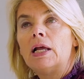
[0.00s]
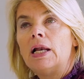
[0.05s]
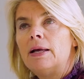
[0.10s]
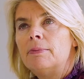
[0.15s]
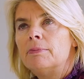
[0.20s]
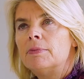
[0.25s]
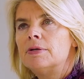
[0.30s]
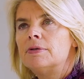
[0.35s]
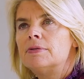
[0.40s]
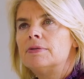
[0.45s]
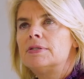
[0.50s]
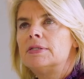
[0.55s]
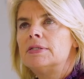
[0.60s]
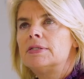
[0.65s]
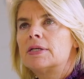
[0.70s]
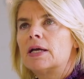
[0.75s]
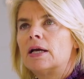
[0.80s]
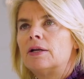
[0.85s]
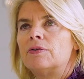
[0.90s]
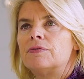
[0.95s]
elements,
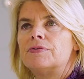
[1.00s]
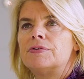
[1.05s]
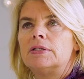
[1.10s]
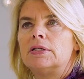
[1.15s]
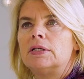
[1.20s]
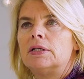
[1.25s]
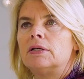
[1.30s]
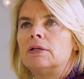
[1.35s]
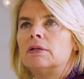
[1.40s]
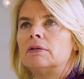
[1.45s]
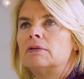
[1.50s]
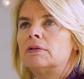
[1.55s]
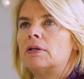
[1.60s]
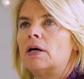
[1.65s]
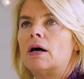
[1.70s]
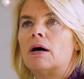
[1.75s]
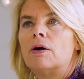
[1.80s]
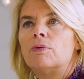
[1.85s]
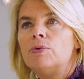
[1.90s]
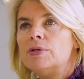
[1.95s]
this kind of thing,
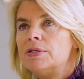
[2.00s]
that are